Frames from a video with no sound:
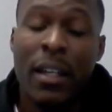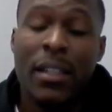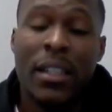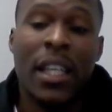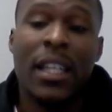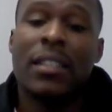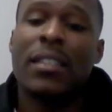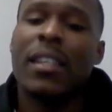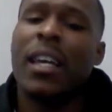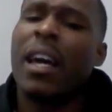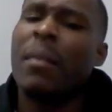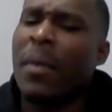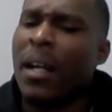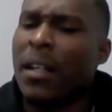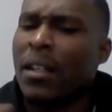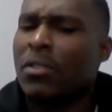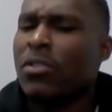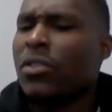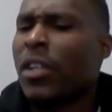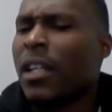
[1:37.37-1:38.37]
Dean said, Hey
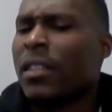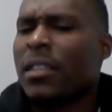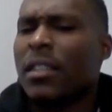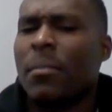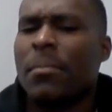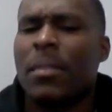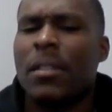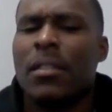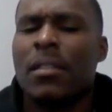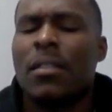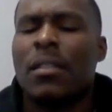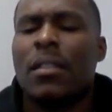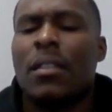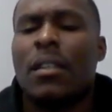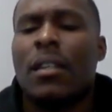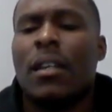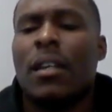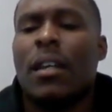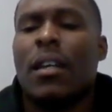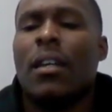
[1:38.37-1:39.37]
Mike, don't you got something?
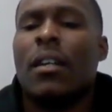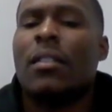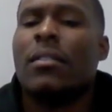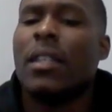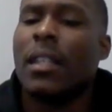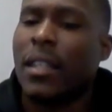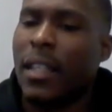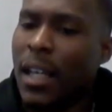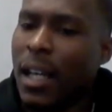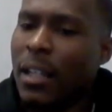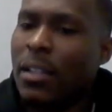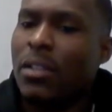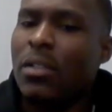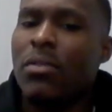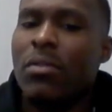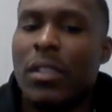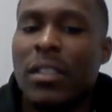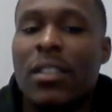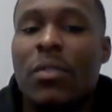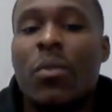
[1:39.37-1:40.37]
Like, yeah, I
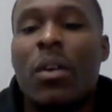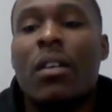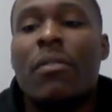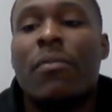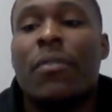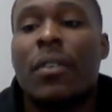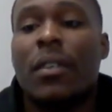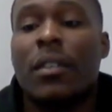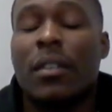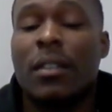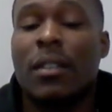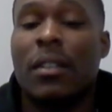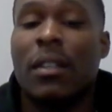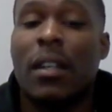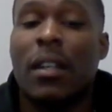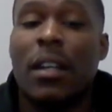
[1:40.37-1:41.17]
do. It's in Redford.